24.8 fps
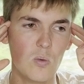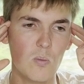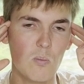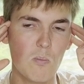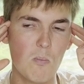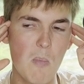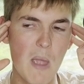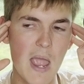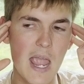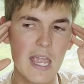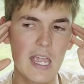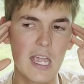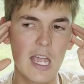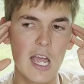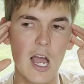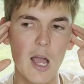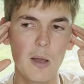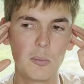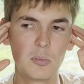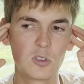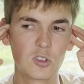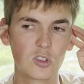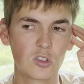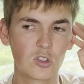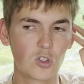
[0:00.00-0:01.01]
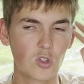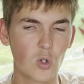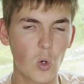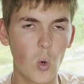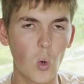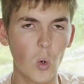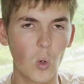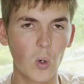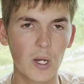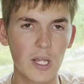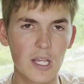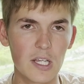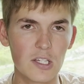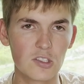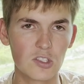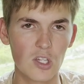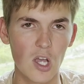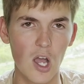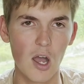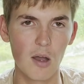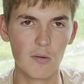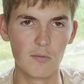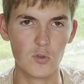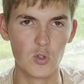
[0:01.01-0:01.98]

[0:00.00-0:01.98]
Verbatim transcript: make up stories of